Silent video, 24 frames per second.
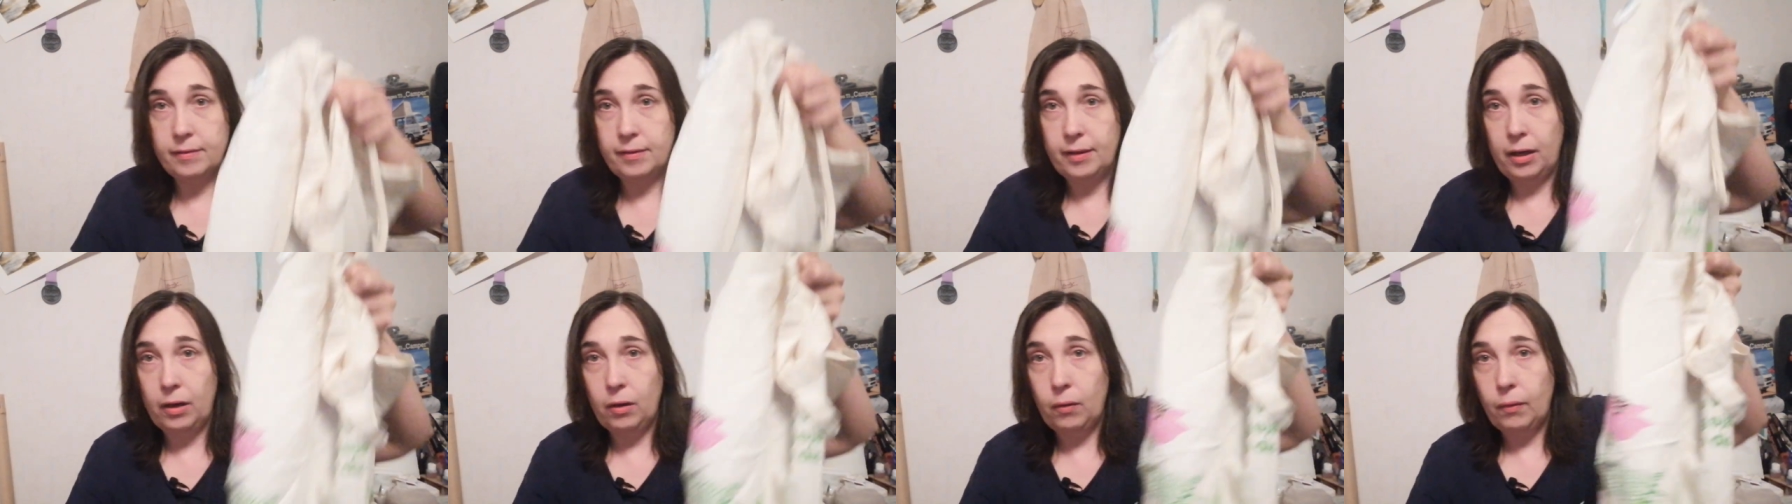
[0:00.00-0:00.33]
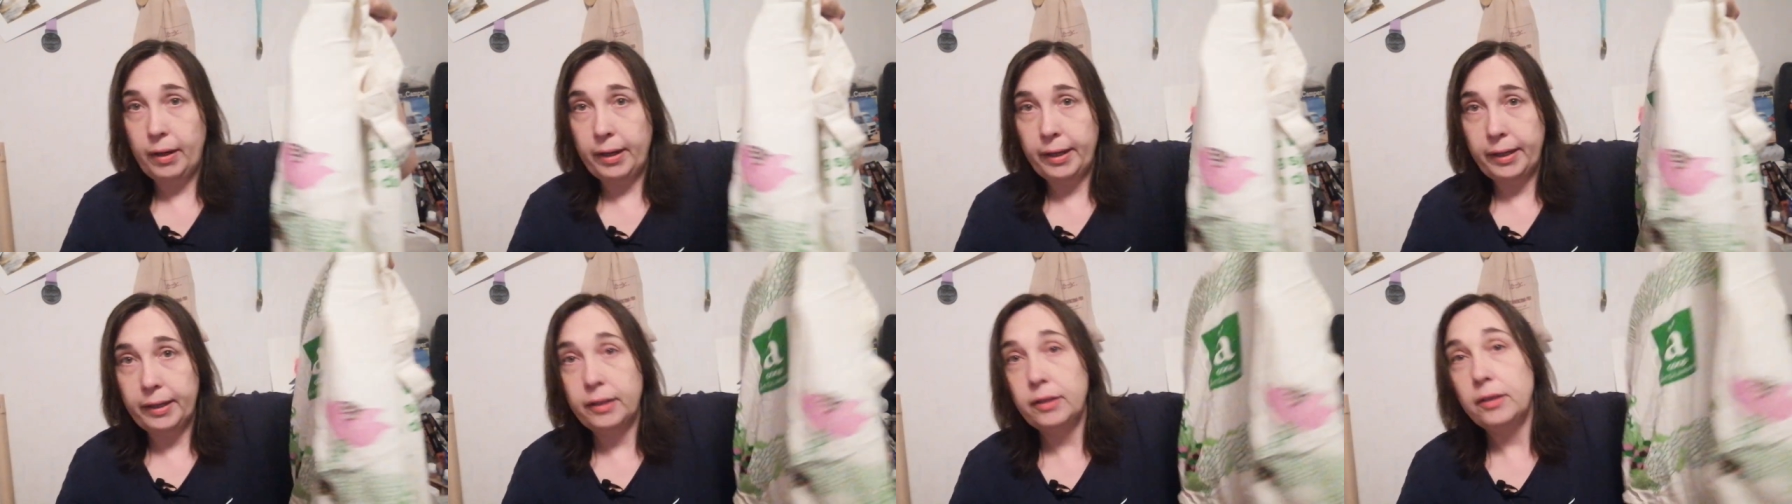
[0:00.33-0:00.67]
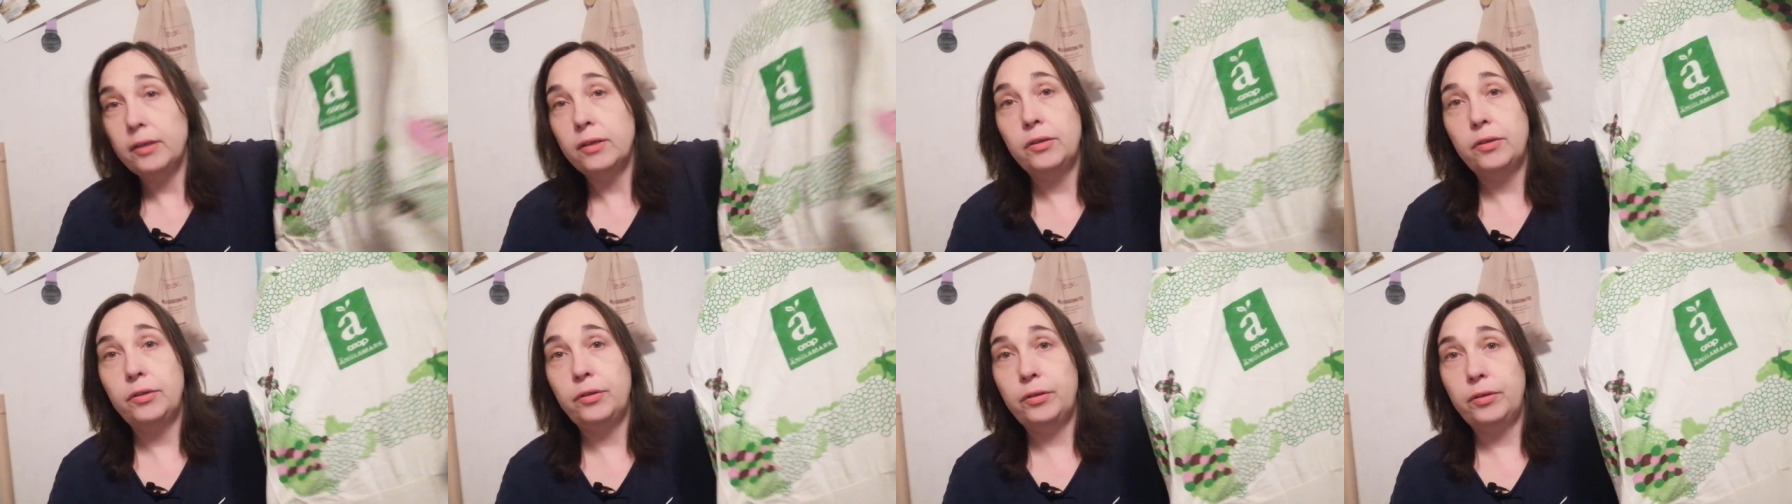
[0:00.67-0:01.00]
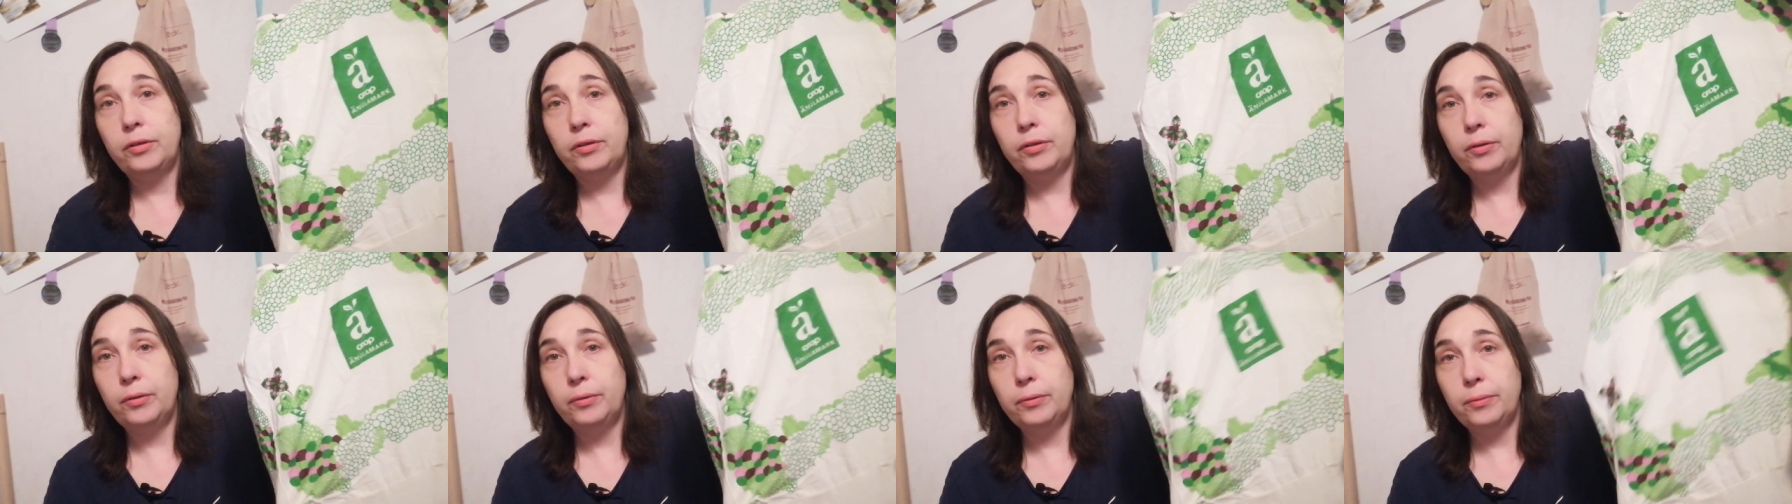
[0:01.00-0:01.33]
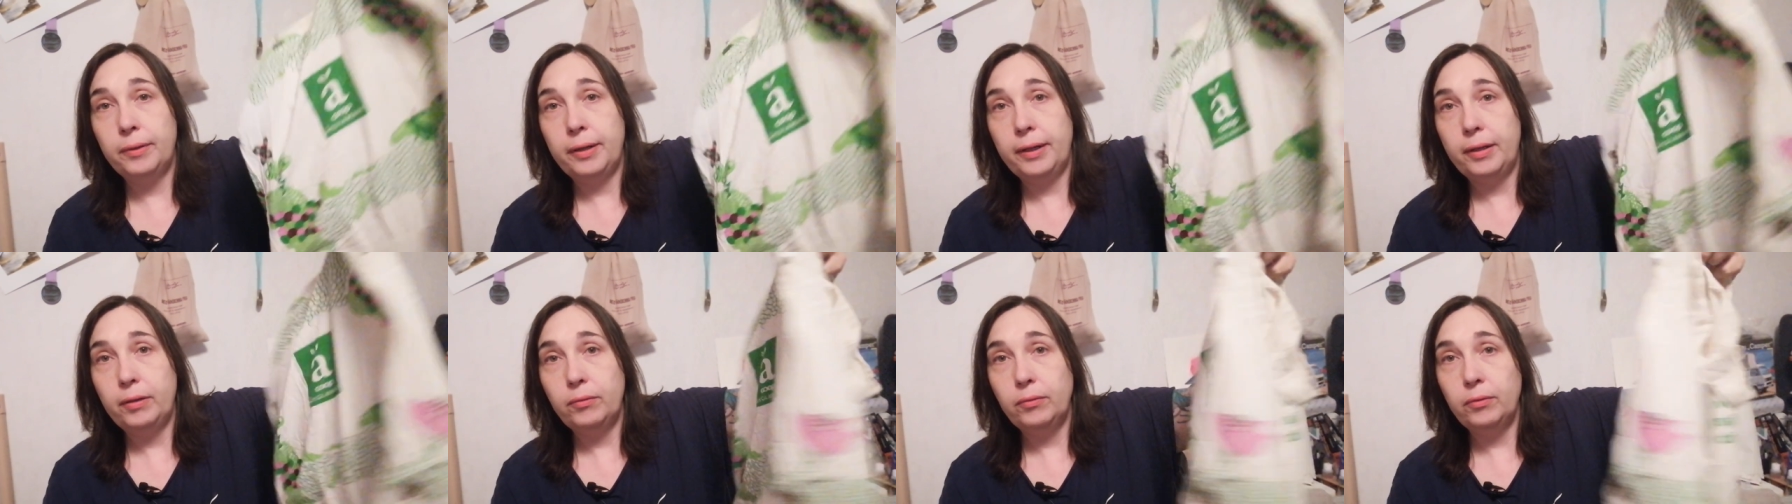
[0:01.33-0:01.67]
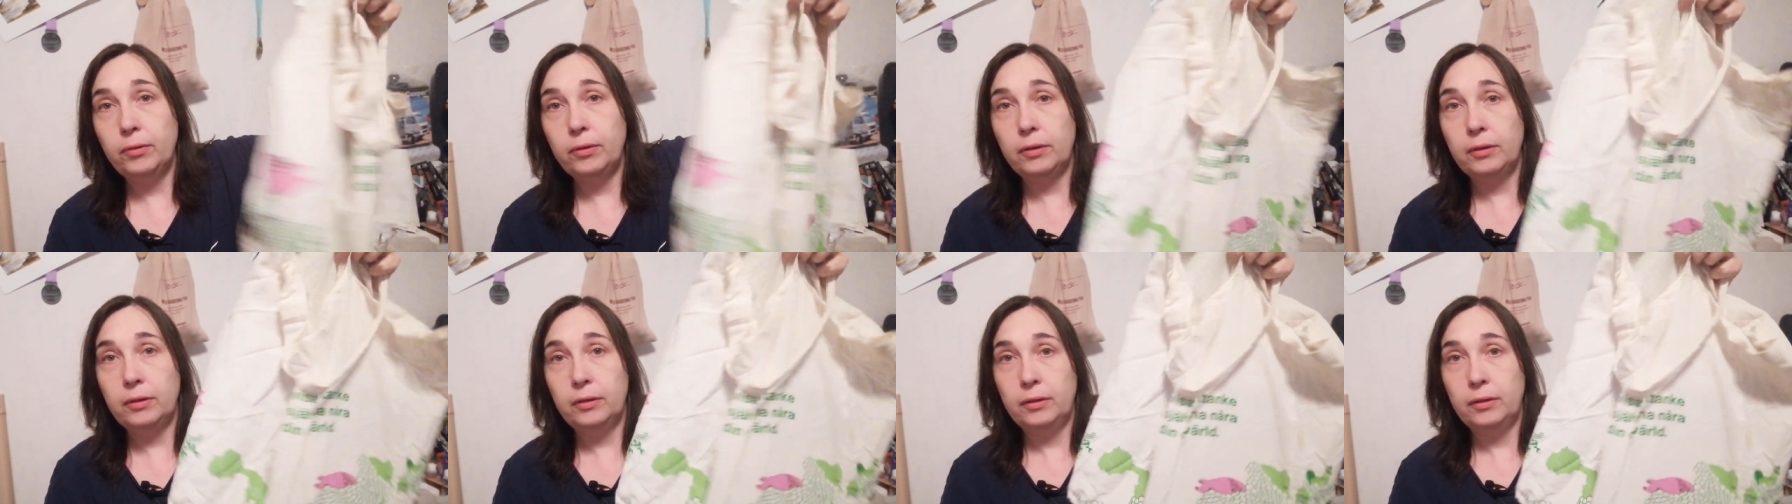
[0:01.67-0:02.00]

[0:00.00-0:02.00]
is how I tote around